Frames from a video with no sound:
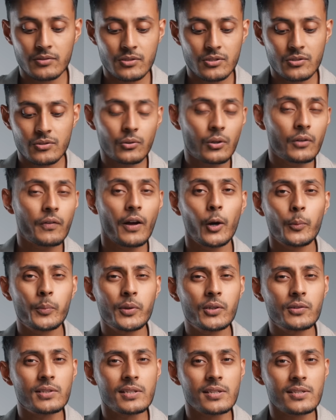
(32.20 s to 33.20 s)
sort of help
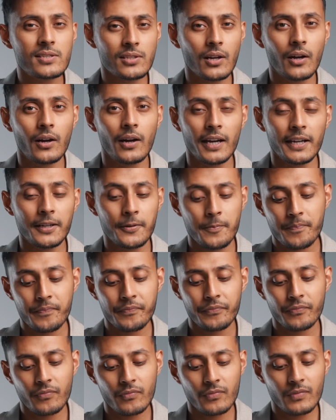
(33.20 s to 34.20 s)
you decide
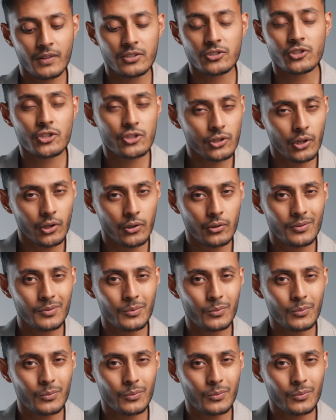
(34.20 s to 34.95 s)
and show